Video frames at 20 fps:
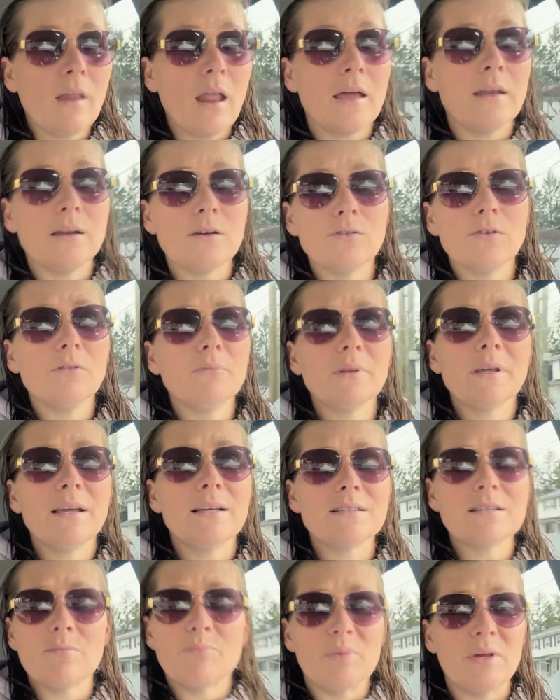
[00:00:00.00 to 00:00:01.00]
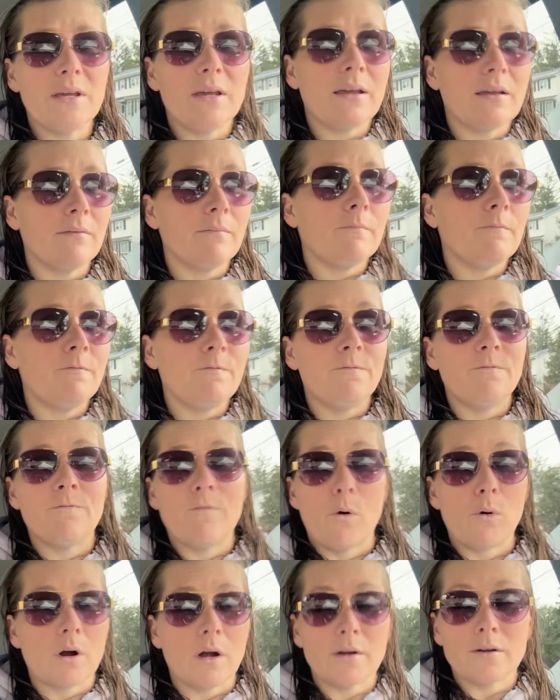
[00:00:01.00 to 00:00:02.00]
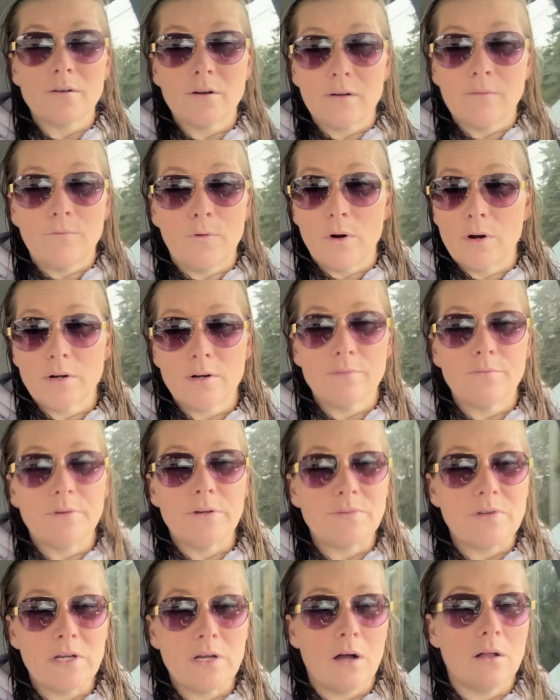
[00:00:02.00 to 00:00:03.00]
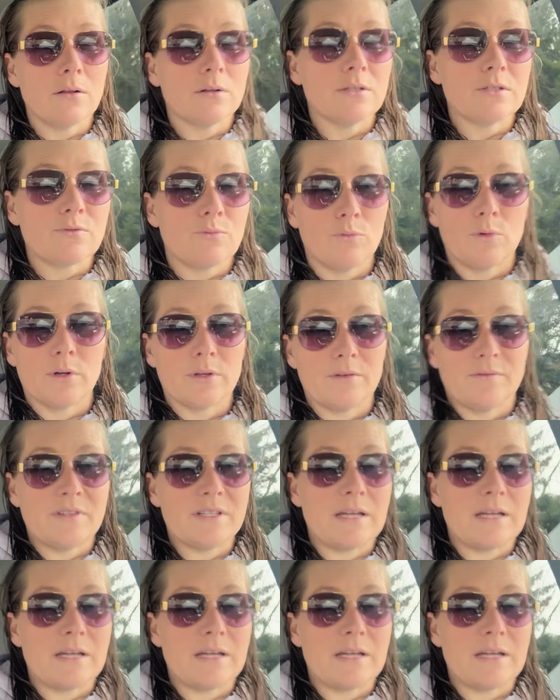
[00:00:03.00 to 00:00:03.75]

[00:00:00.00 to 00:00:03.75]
And it normally ends up being $450 worth of